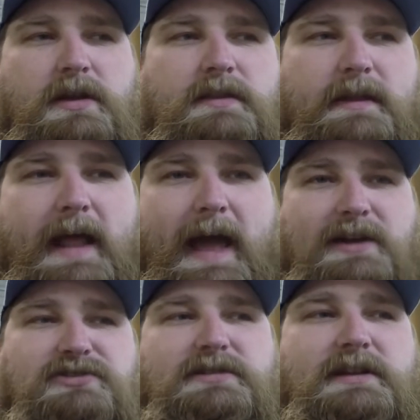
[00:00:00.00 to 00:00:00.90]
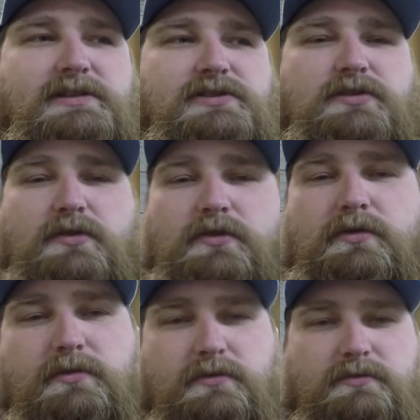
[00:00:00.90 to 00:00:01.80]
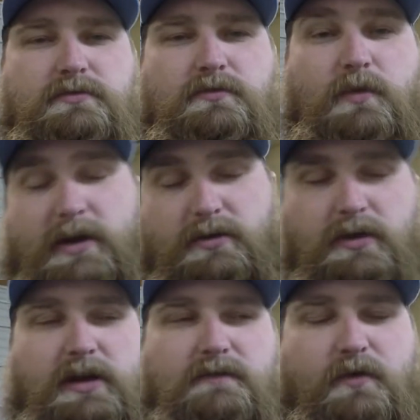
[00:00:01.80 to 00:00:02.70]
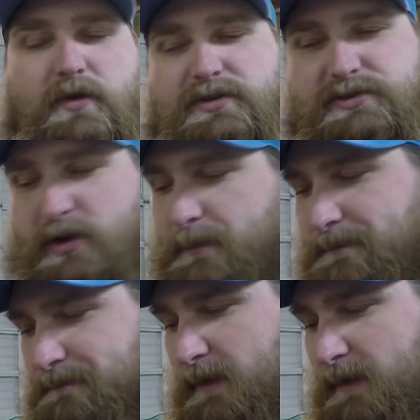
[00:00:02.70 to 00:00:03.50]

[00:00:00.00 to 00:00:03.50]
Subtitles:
that actually gets you what you're looking for. So